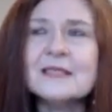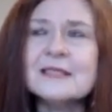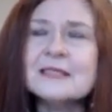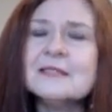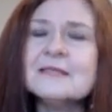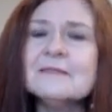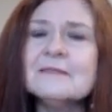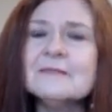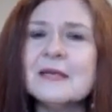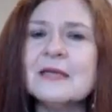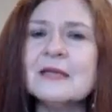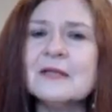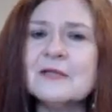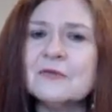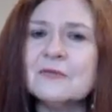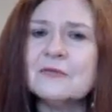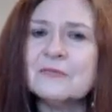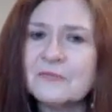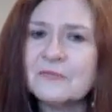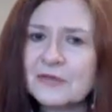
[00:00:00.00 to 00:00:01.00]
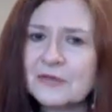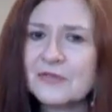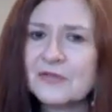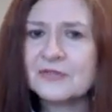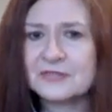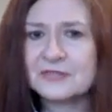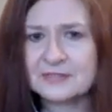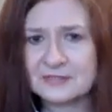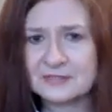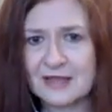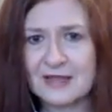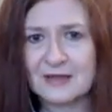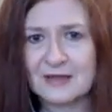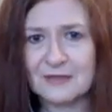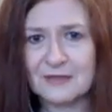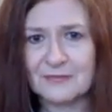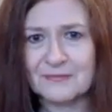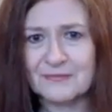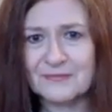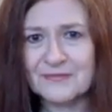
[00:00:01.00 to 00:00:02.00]
make you feel the
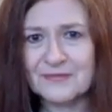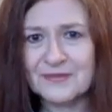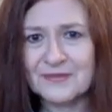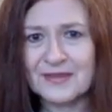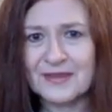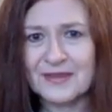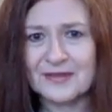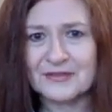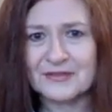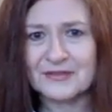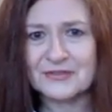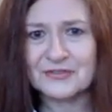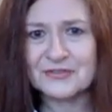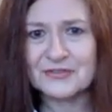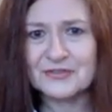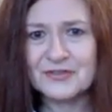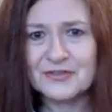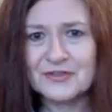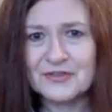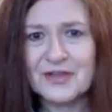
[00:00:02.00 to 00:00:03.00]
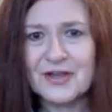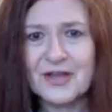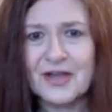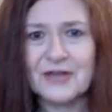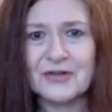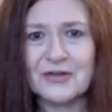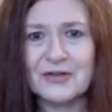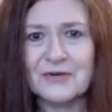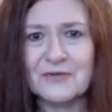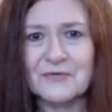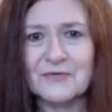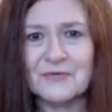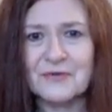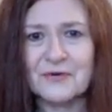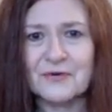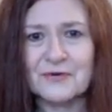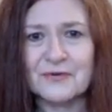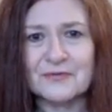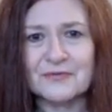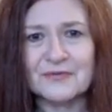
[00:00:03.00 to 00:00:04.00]
same. And I know
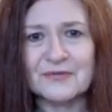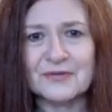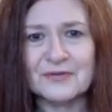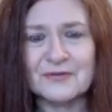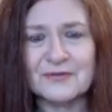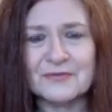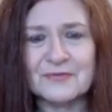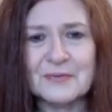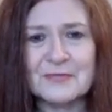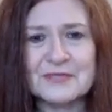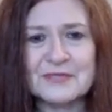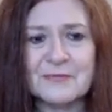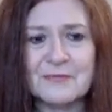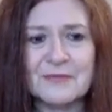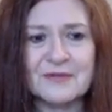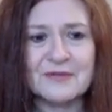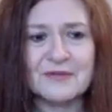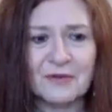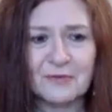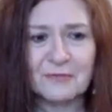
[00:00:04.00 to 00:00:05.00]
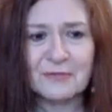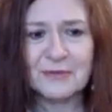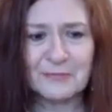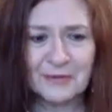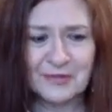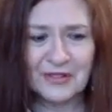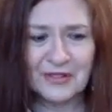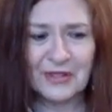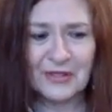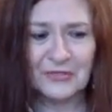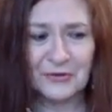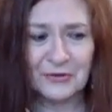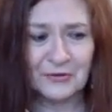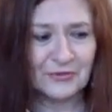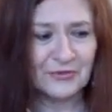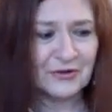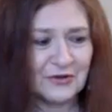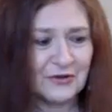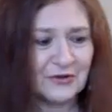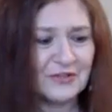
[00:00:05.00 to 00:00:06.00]
for, maybe some young people out
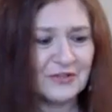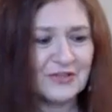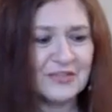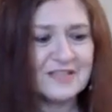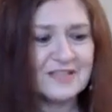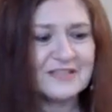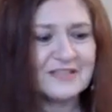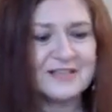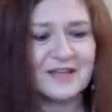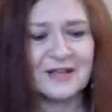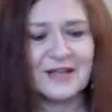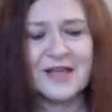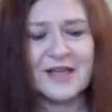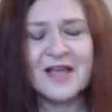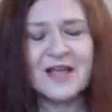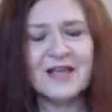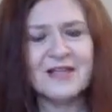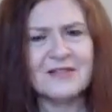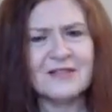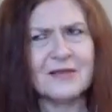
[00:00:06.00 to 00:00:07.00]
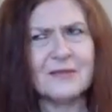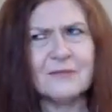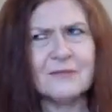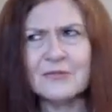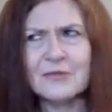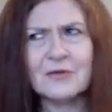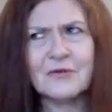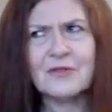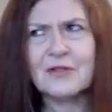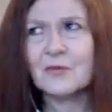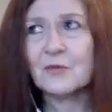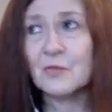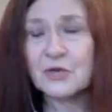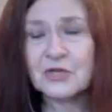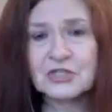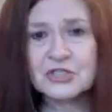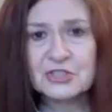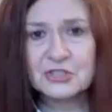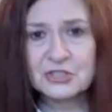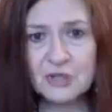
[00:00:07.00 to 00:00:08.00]
there are listening, they're like, what
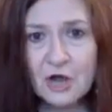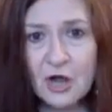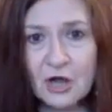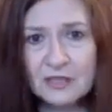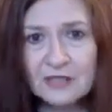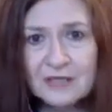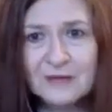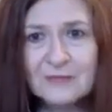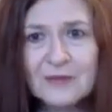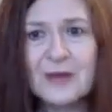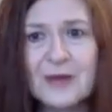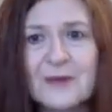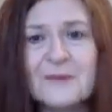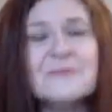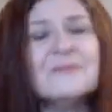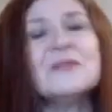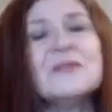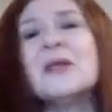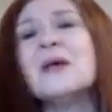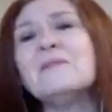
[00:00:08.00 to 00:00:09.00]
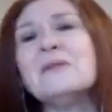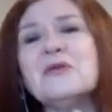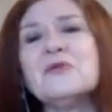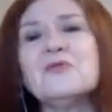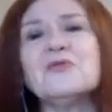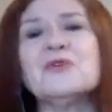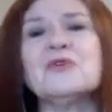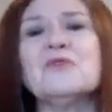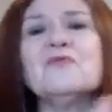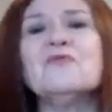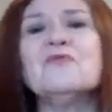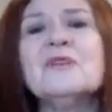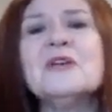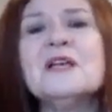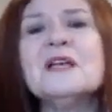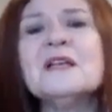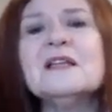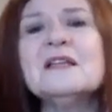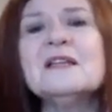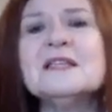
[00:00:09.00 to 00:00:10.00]
is she talking about? But you can
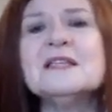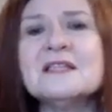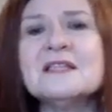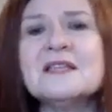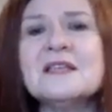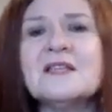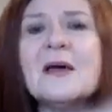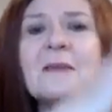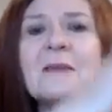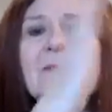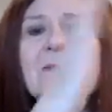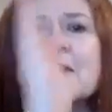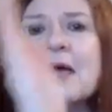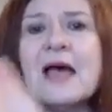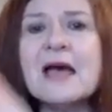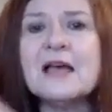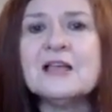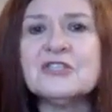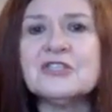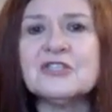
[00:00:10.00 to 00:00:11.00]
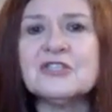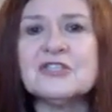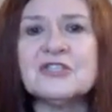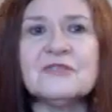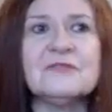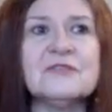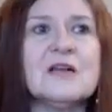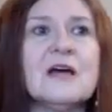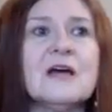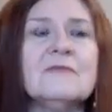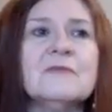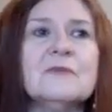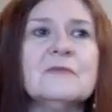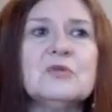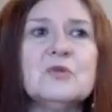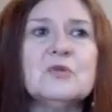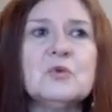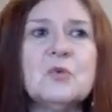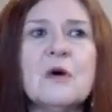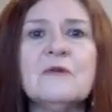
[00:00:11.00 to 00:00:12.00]
really see that passage of time from
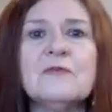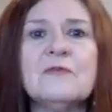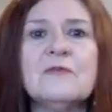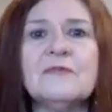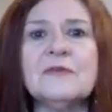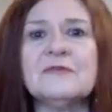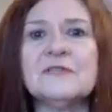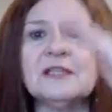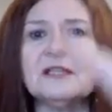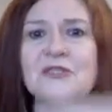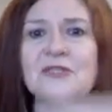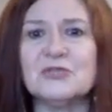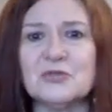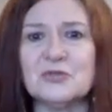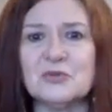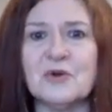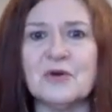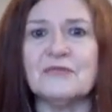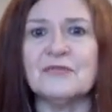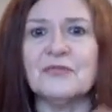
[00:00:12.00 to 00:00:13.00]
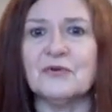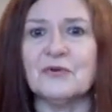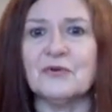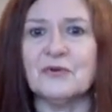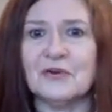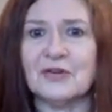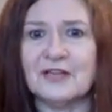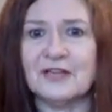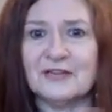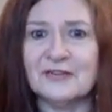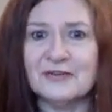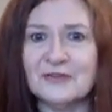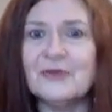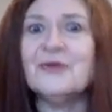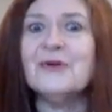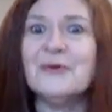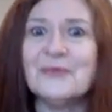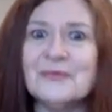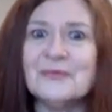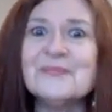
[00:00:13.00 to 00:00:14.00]
12:15 to
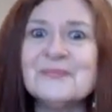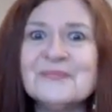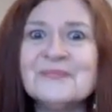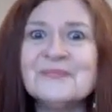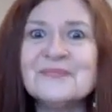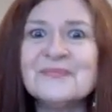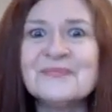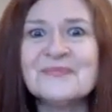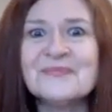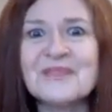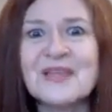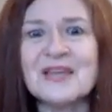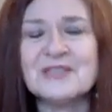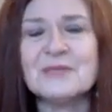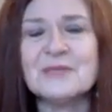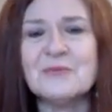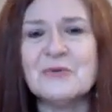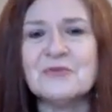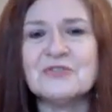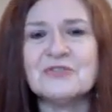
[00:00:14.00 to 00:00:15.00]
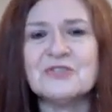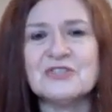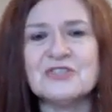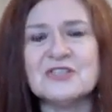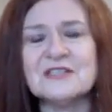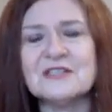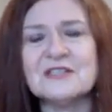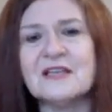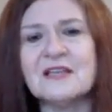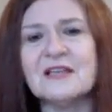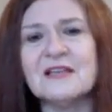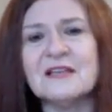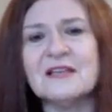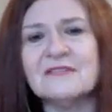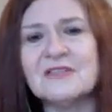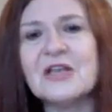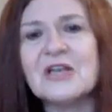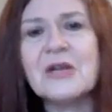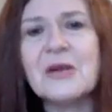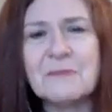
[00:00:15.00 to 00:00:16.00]
12:30, as opposed to just seeing
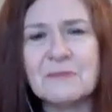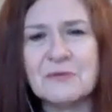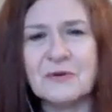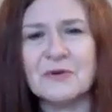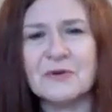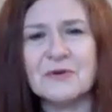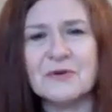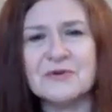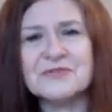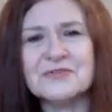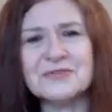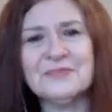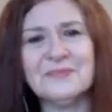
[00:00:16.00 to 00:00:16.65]
the numbers.